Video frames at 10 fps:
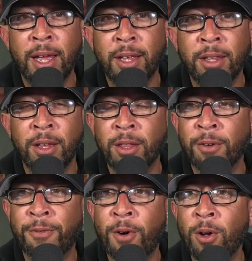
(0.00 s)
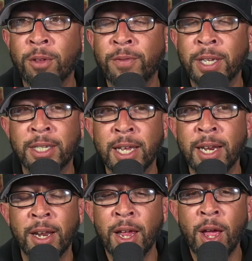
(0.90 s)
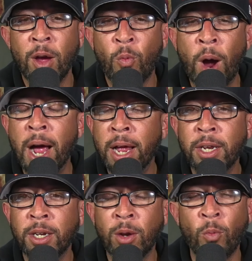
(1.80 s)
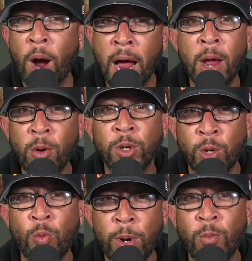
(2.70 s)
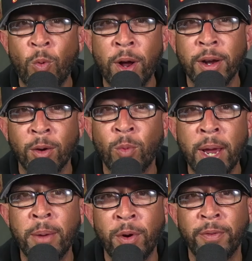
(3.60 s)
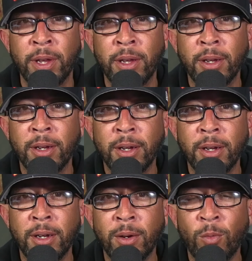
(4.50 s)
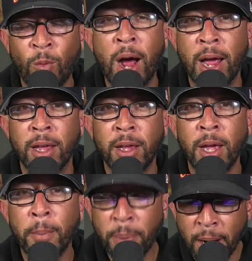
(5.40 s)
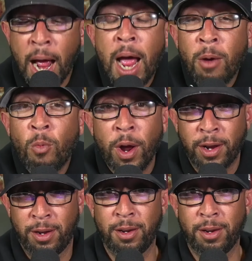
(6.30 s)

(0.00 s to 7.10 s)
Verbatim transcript: the the fall of this and why why do we want a Rey movie? Why? But I want it.